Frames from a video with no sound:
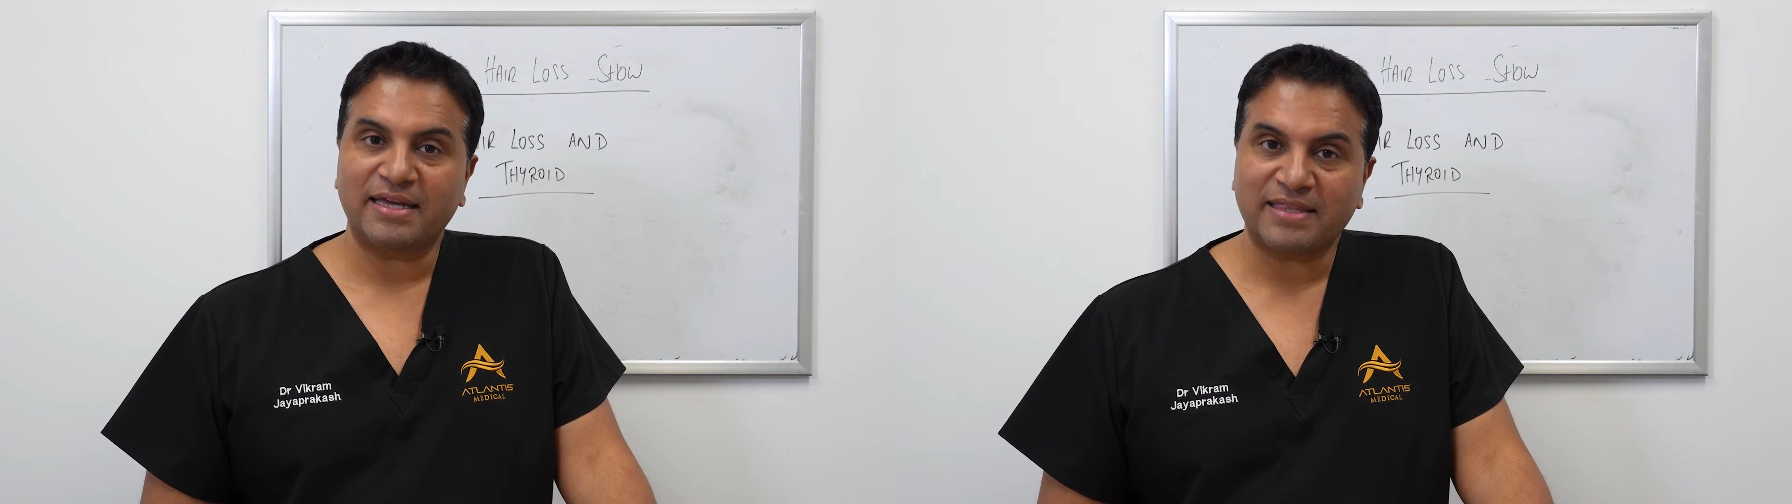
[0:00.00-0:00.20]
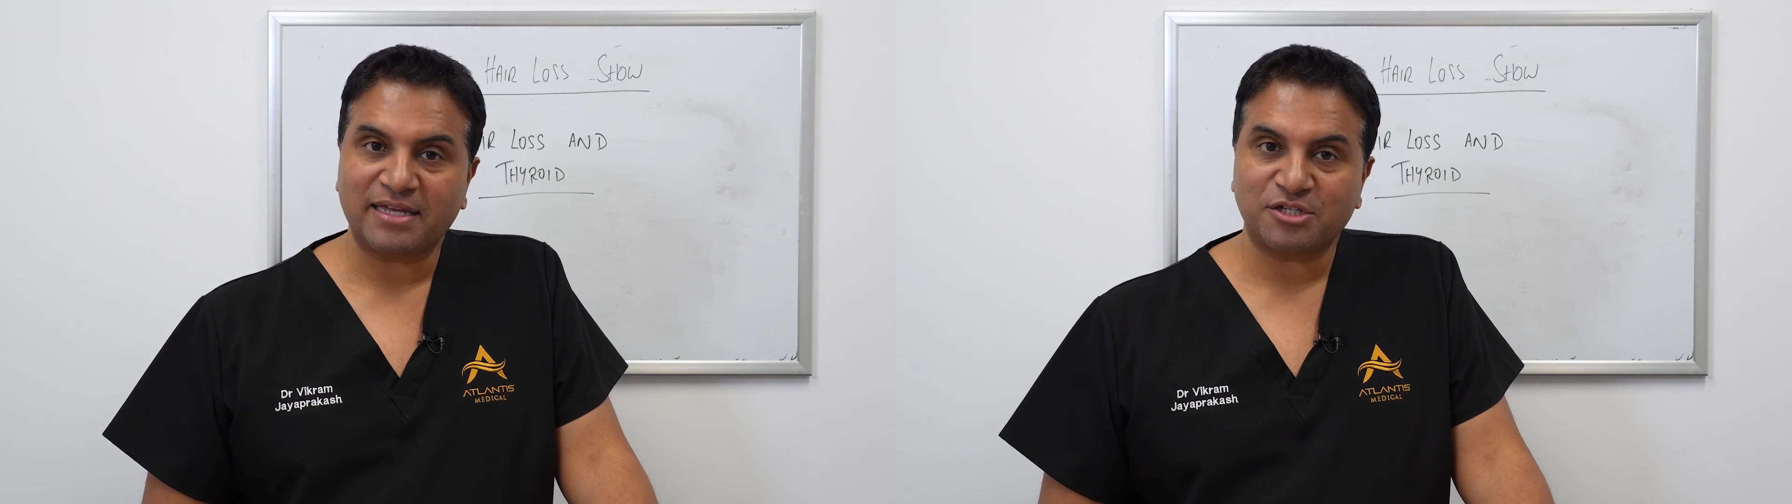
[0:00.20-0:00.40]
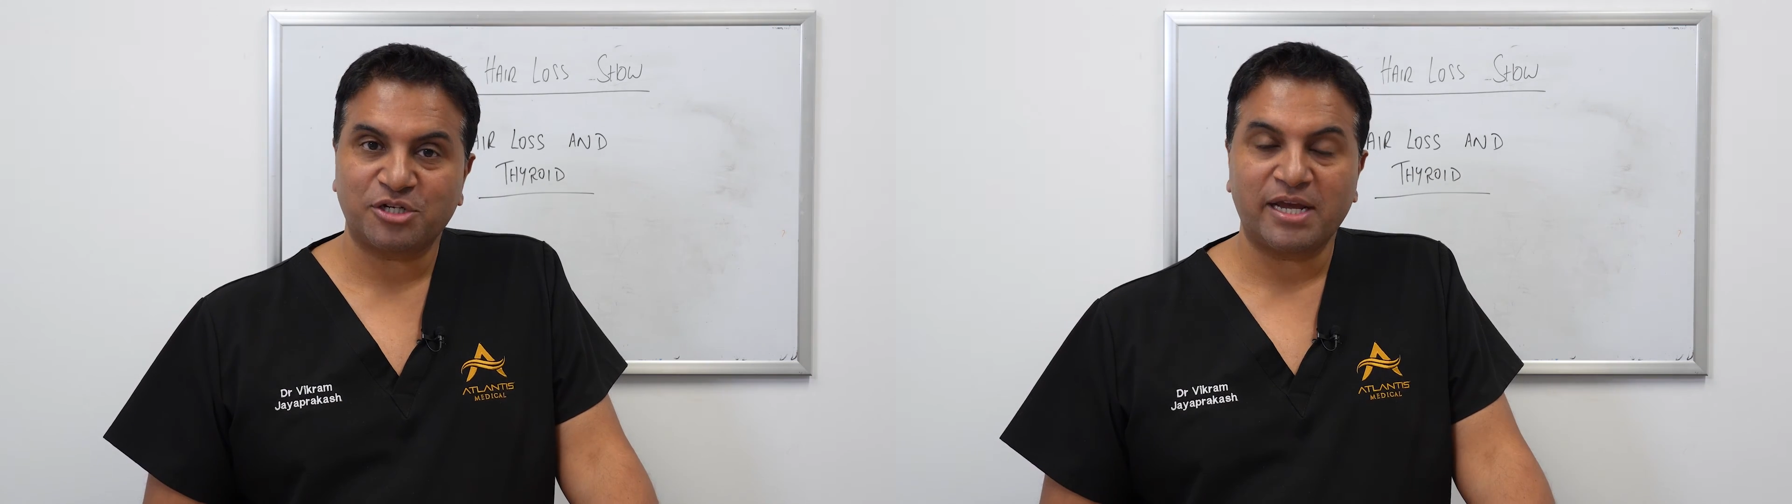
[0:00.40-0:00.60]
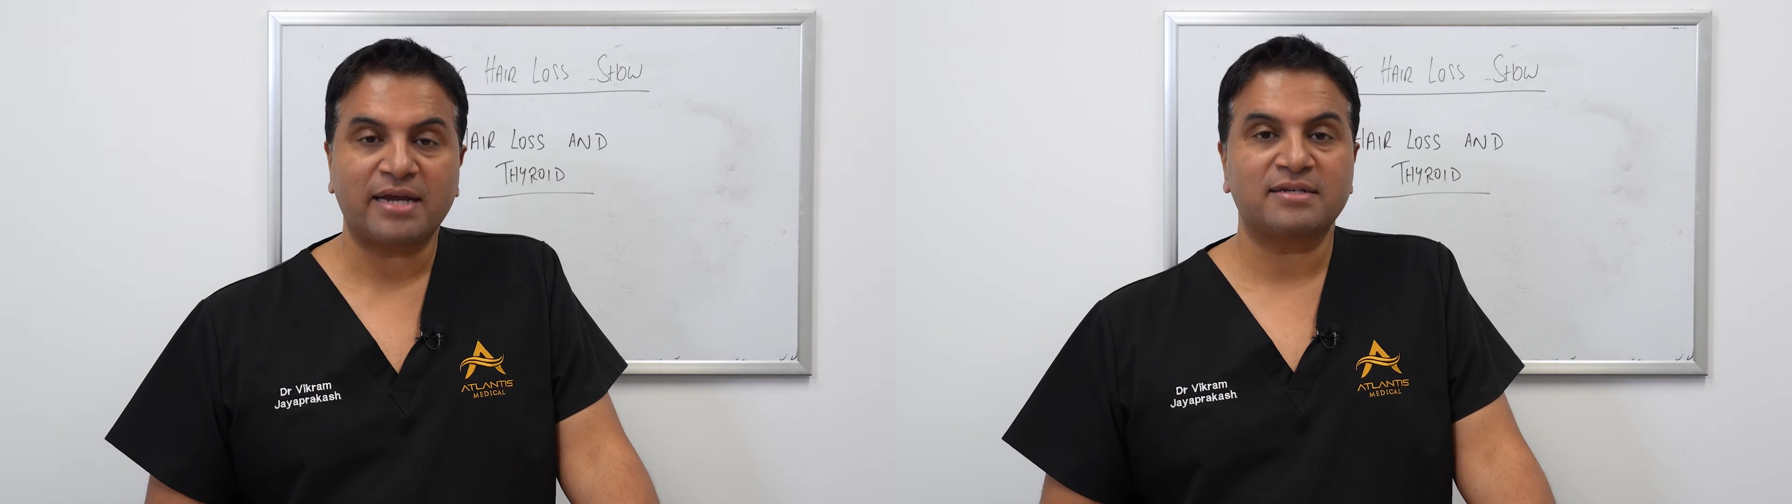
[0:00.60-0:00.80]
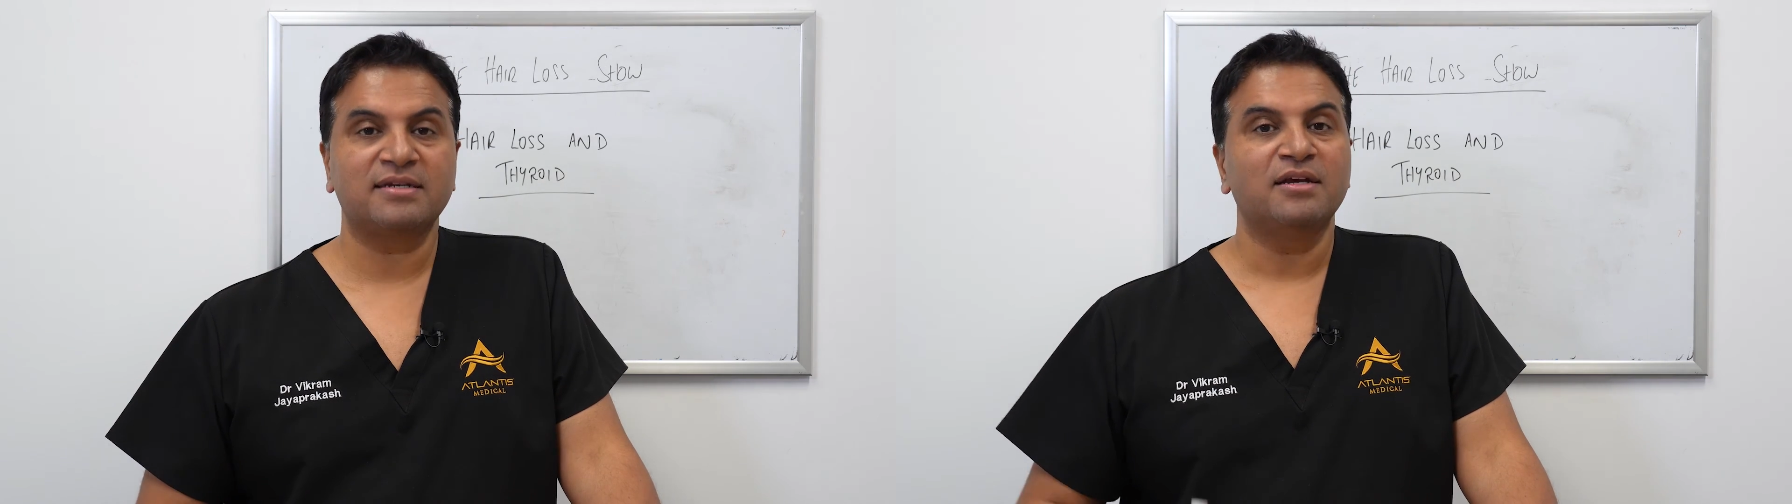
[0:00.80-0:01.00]
get that
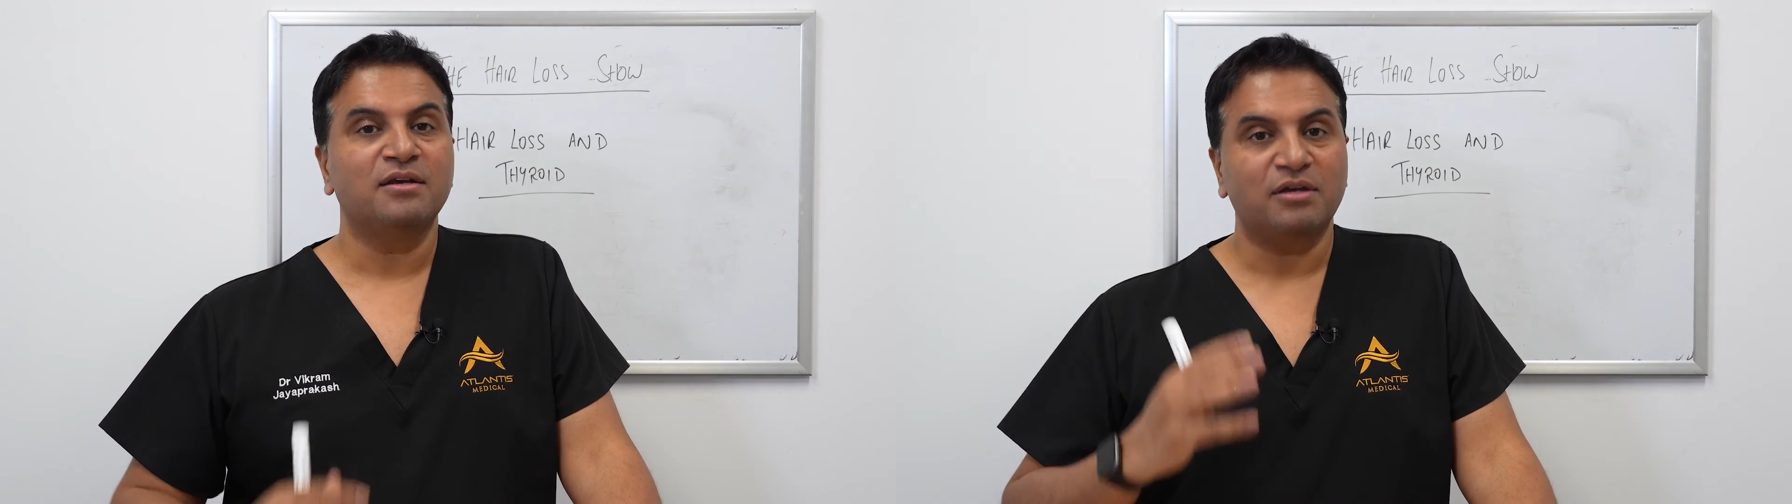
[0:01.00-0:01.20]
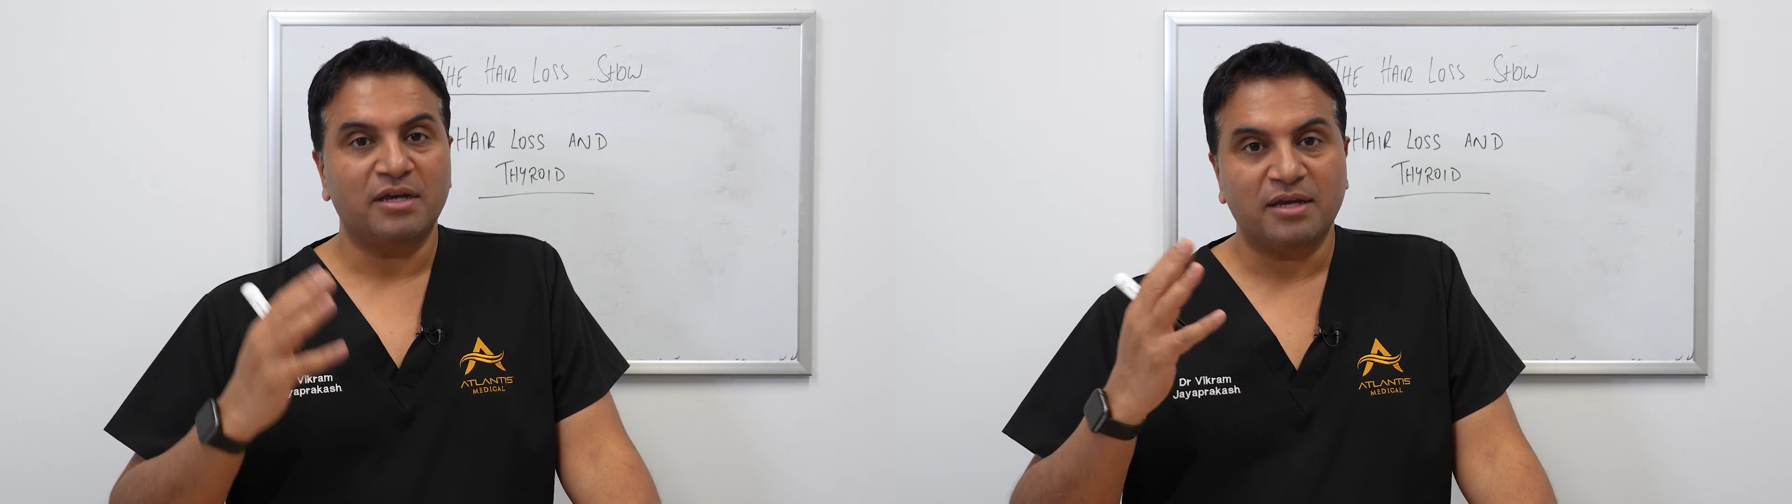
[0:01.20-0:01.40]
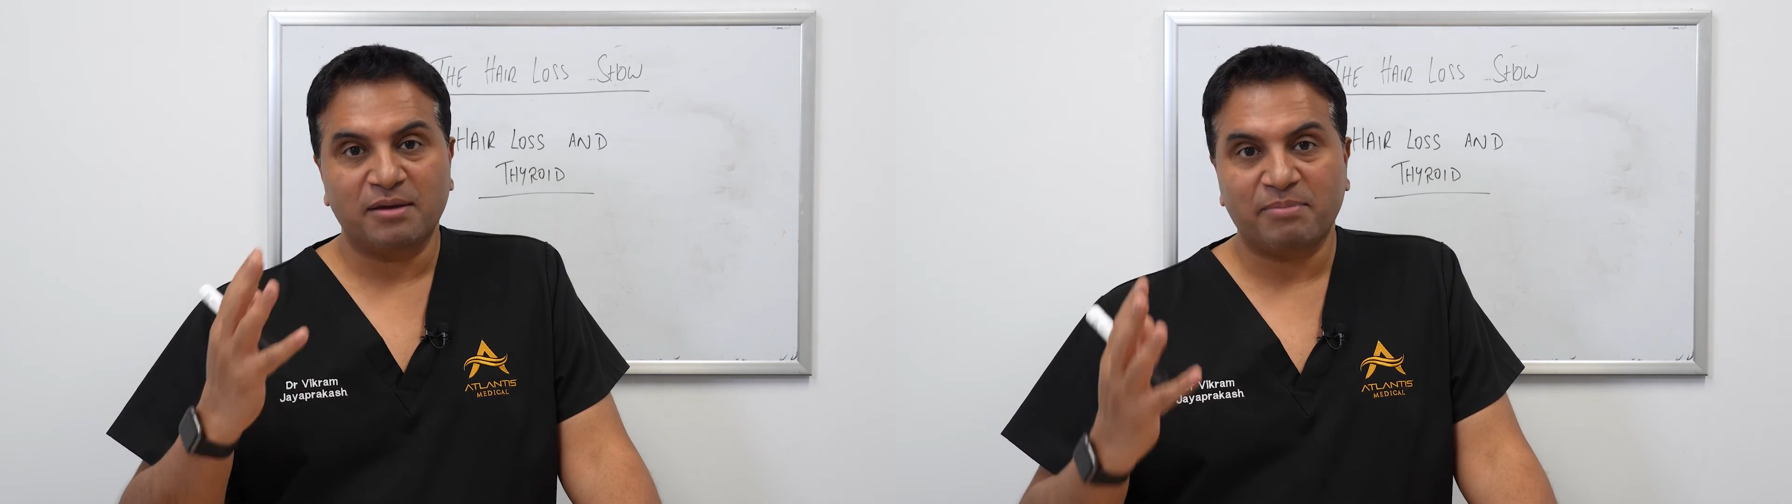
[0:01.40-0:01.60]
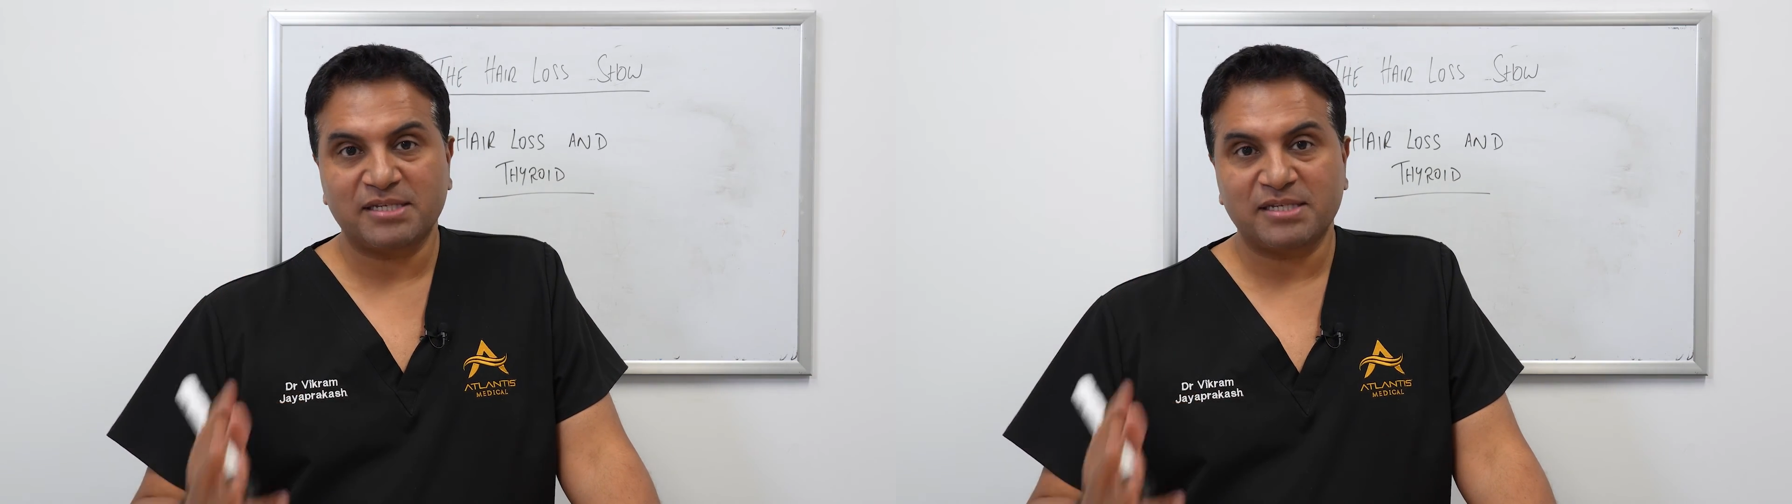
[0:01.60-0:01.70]
checked uh,